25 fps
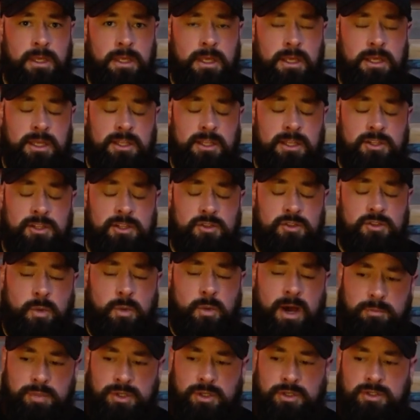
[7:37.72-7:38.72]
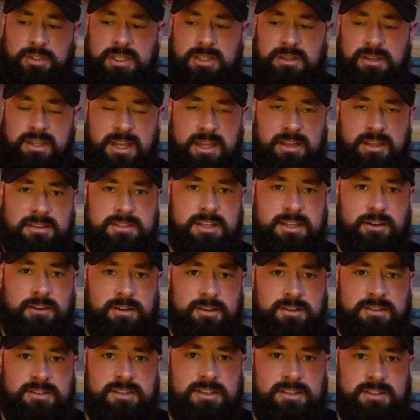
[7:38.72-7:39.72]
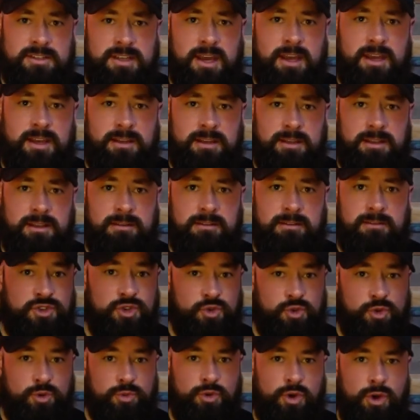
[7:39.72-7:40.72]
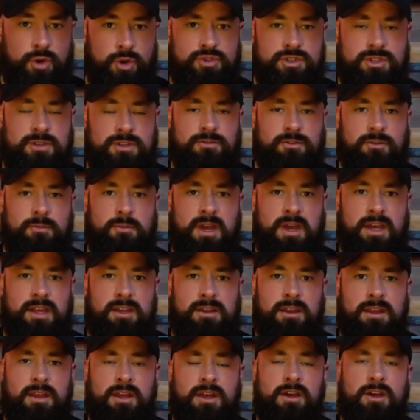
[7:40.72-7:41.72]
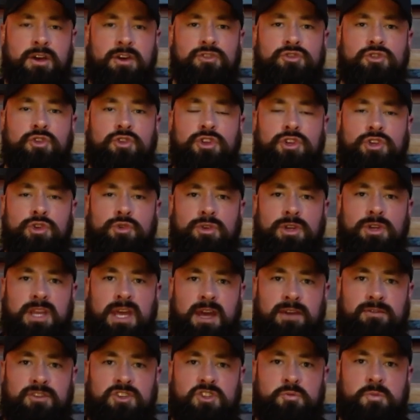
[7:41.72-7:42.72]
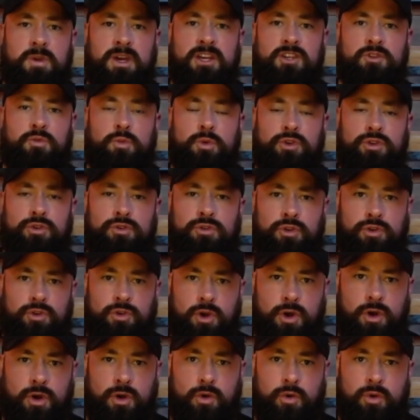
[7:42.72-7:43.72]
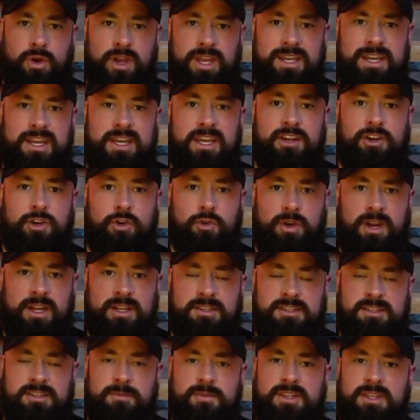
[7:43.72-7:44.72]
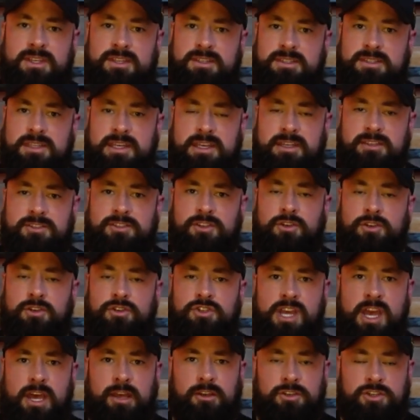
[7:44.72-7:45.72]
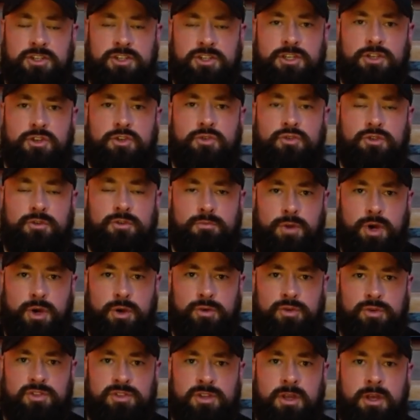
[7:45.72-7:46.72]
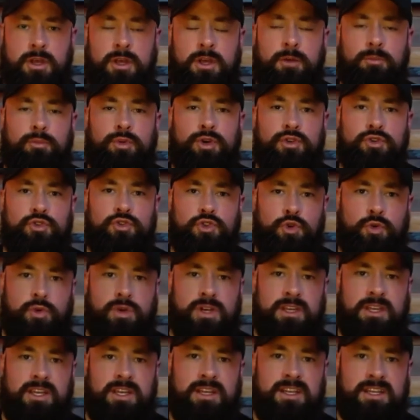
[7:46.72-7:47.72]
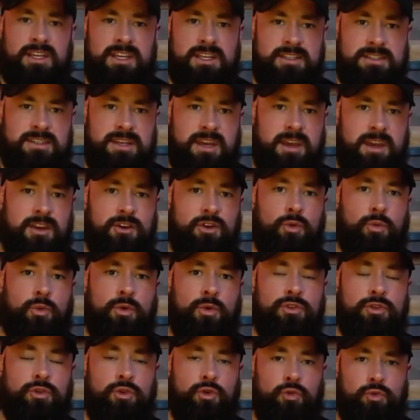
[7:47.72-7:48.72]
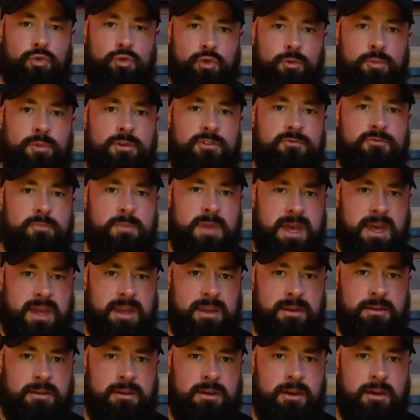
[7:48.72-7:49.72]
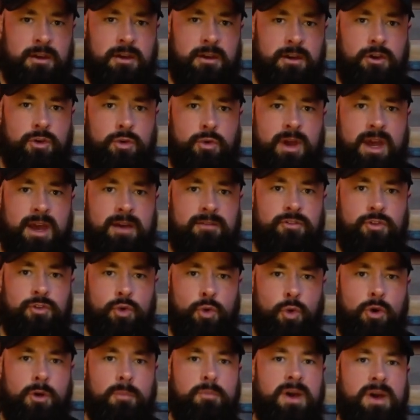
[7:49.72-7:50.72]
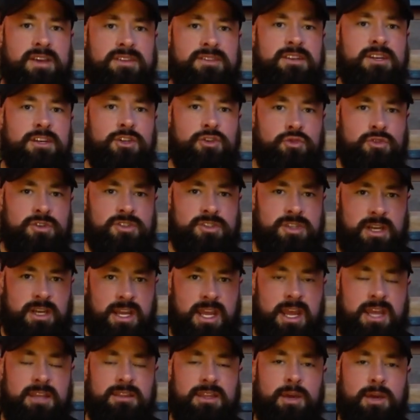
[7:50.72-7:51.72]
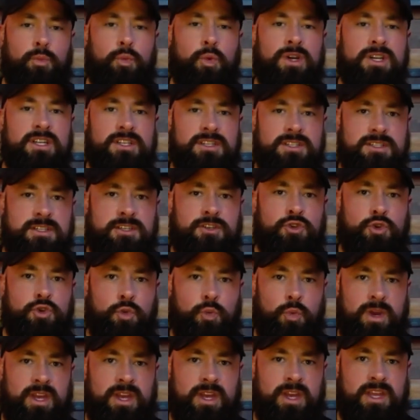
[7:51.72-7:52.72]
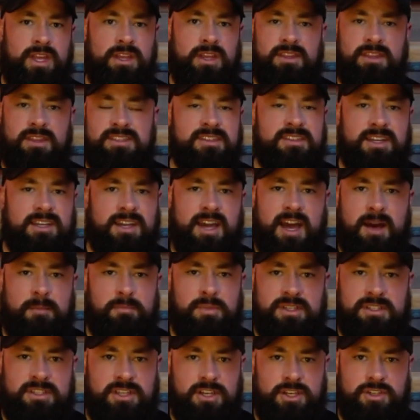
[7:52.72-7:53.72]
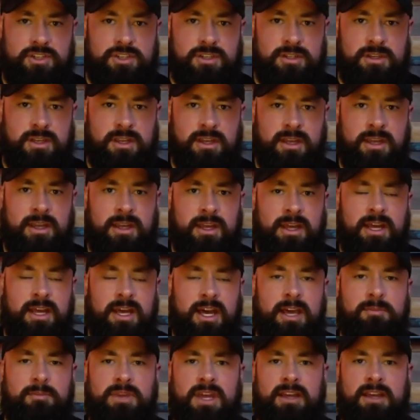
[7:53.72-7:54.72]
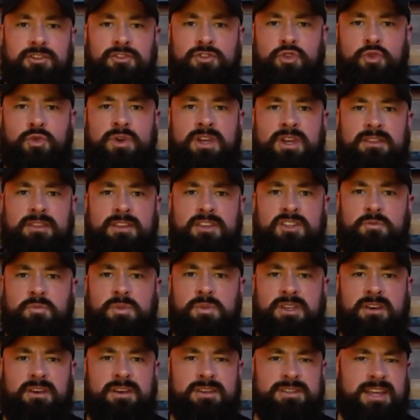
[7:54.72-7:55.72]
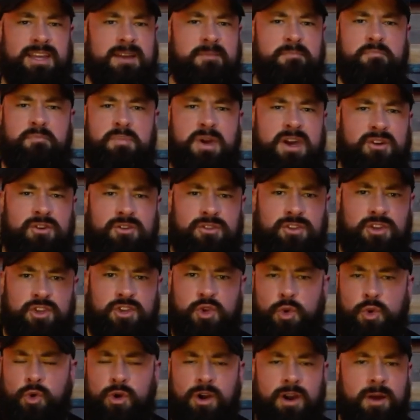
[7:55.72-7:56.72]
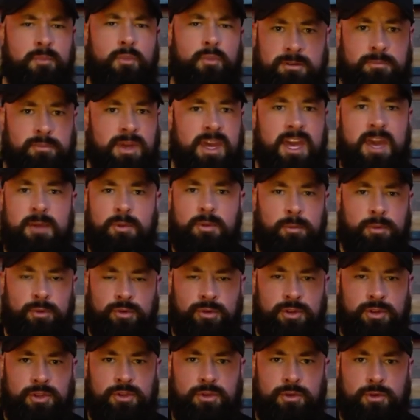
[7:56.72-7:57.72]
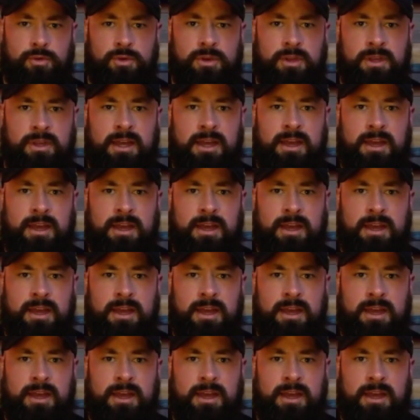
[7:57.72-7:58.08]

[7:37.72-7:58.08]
It's why I'm building the Antares Society group coaching for men, so that you can have a space where you can go and integrate some of these things that are challenging you the most, but do it in a container with a group of men who have your best interest at hand. They want to see you win. This isn't a competition. I'm not doing this because I'm better than you or I'm more capable than you.